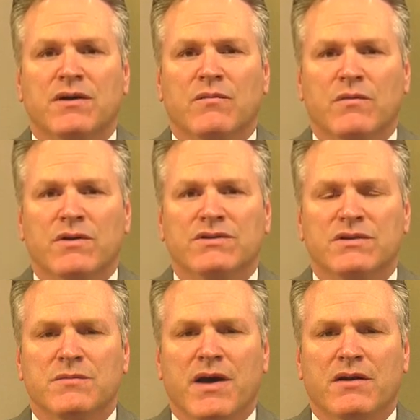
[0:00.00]
that works in
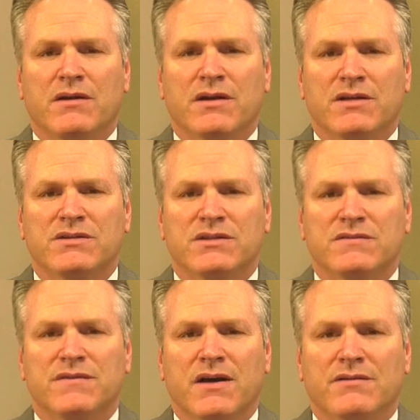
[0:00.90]
the battle against
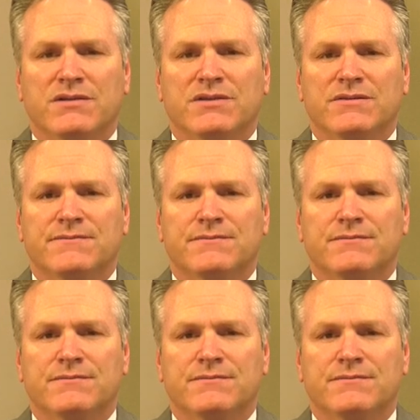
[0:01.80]
this virus.